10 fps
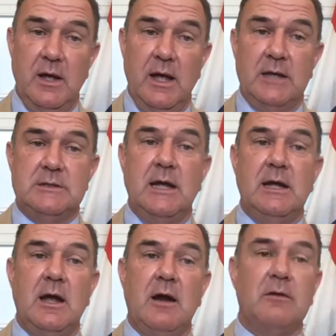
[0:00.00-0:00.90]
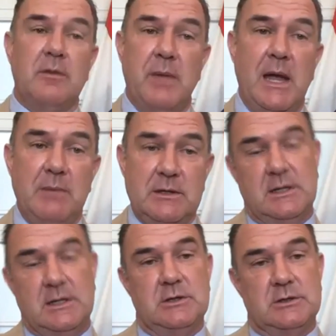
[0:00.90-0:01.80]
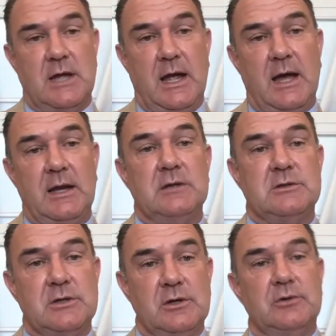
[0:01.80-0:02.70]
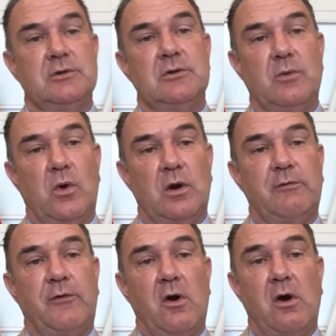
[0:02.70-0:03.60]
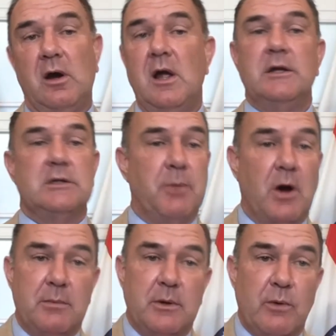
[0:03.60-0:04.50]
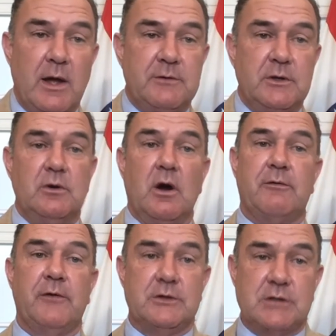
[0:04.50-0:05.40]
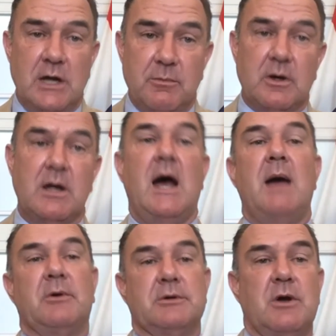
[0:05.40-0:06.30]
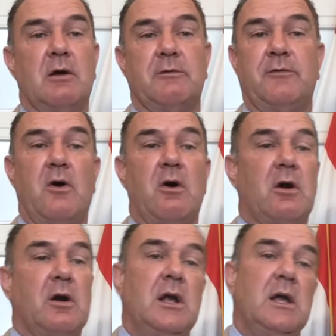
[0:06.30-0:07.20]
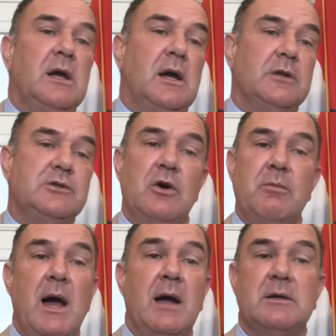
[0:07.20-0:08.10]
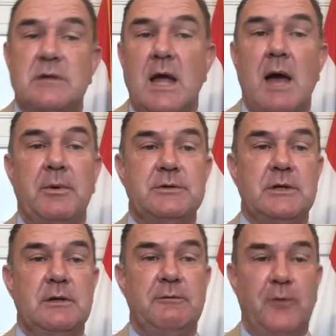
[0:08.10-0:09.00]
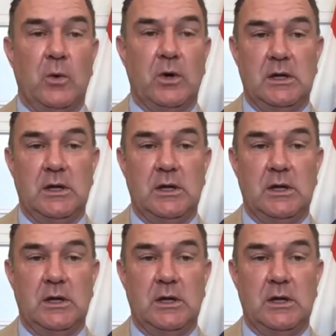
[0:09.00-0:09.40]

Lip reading: and take care of the babies they just had and still do the work for Department of Revenue or for the Chamber of Commerce or for Joe Machin's Capital City Ford?